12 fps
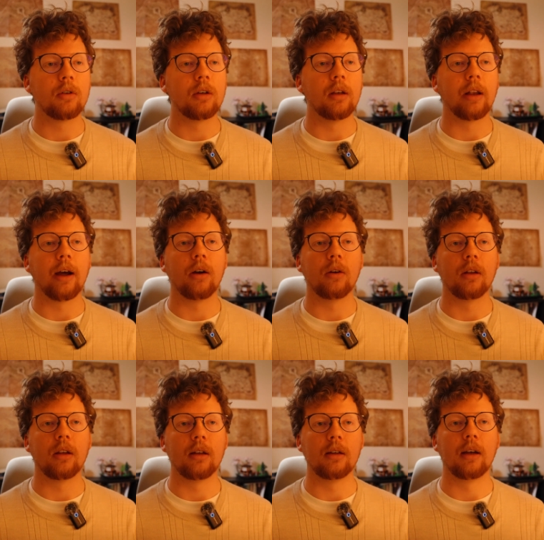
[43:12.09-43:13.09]
desire to
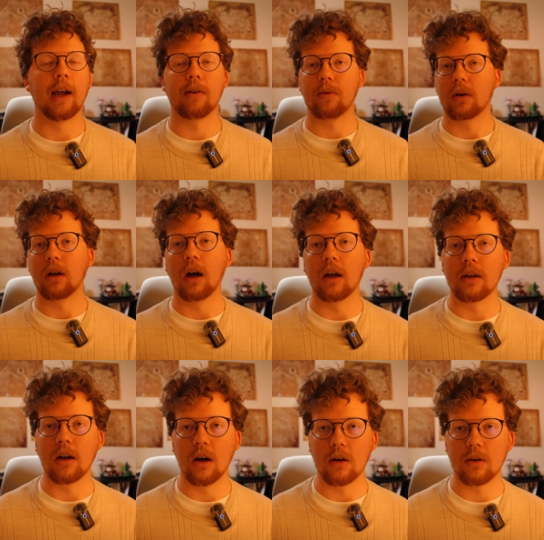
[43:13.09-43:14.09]
see an Africa
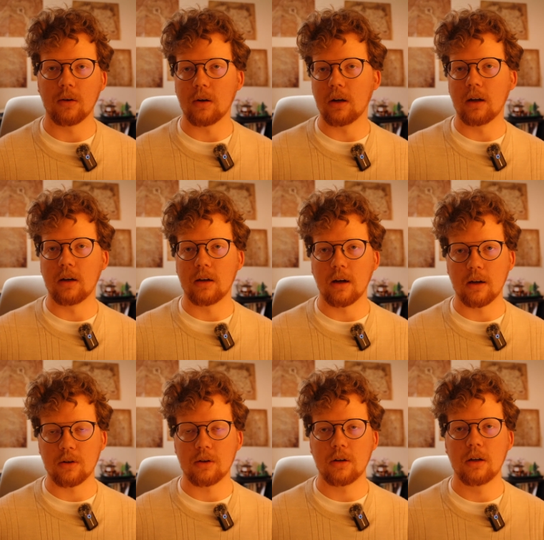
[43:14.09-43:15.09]
unconquered and
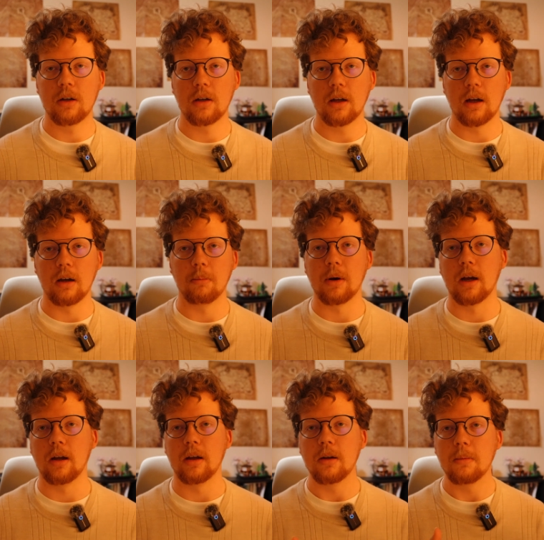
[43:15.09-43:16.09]
untouched
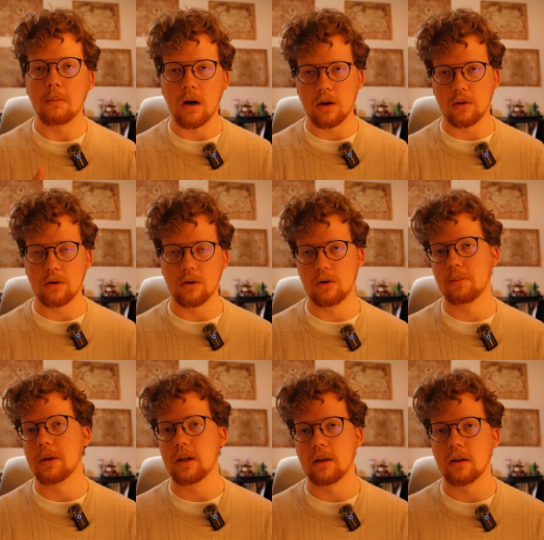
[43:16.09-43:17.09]
by modern
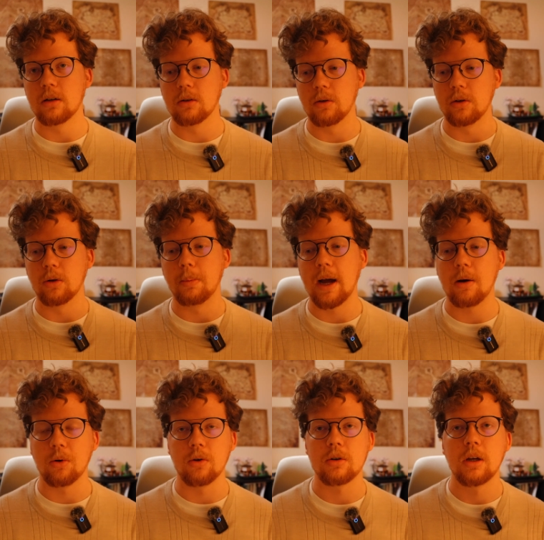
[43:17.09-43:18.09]
European colonial
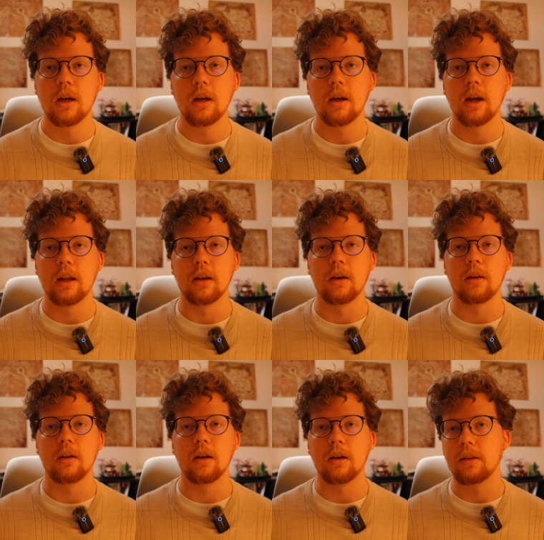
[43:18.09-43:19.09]
powers. And
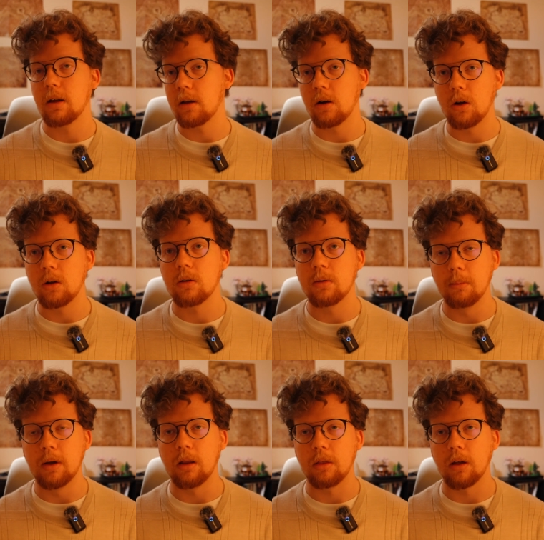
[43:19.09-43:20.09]
it's not all
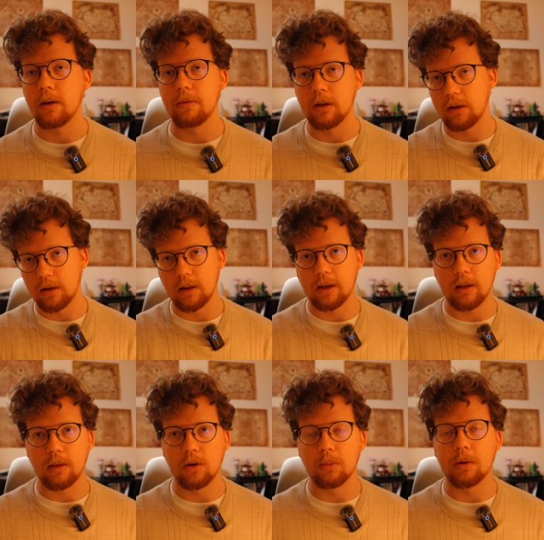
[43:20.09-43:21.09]
myth, obviously. Like,
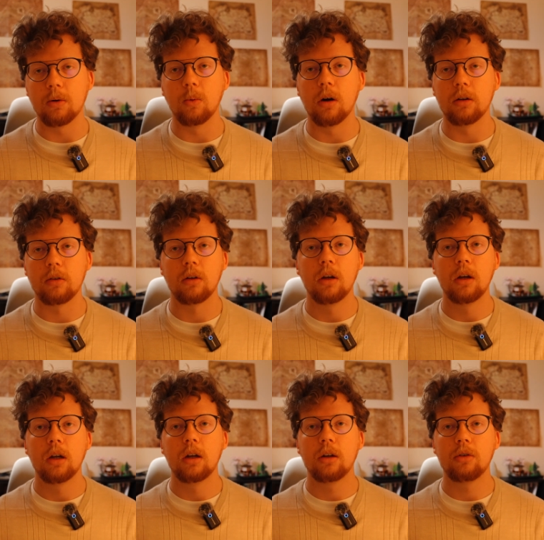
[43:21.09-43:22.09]
Ethiopia was
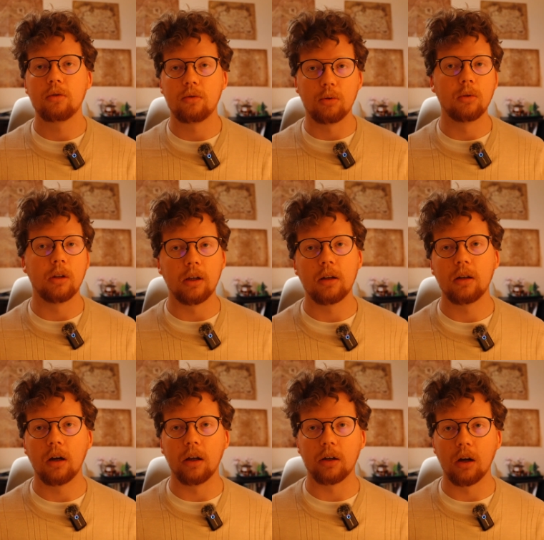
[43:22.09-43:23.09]
truly
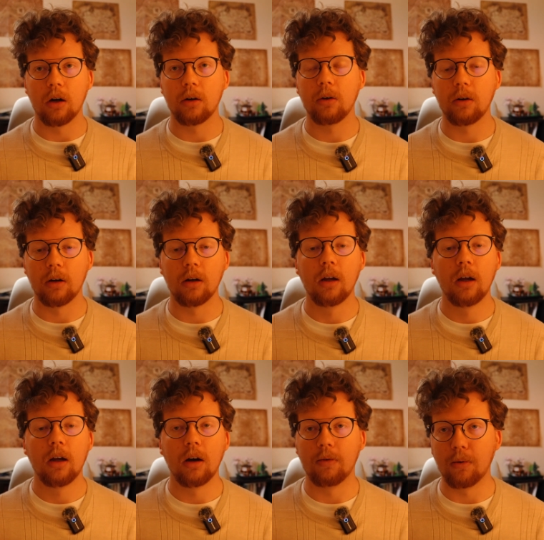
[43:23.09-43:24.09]
unconquered and
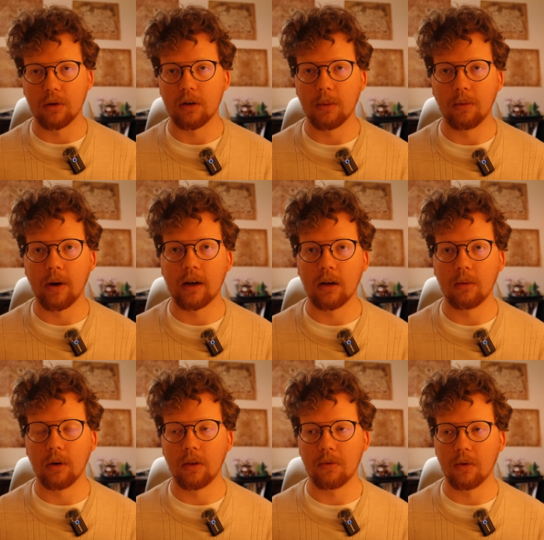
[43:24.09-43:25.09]
a force to be
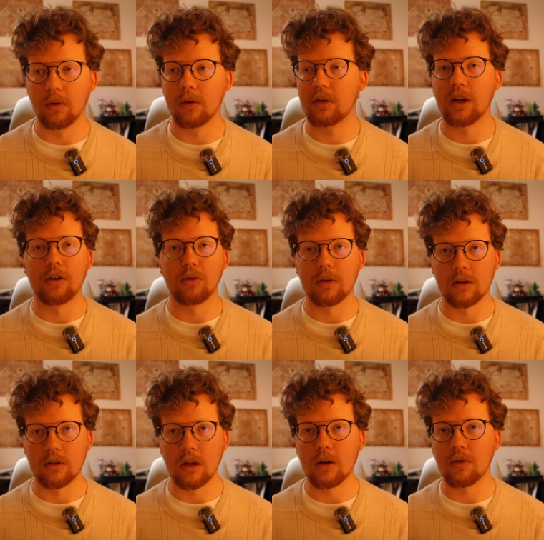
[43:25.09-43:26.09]
reckoned with for centuries
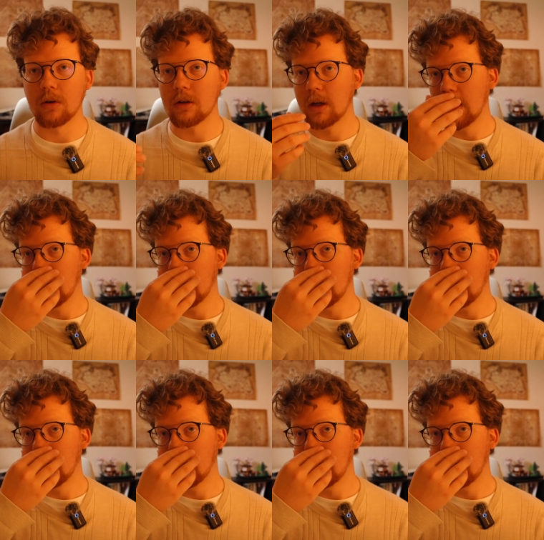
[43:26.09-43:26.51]
and centuries.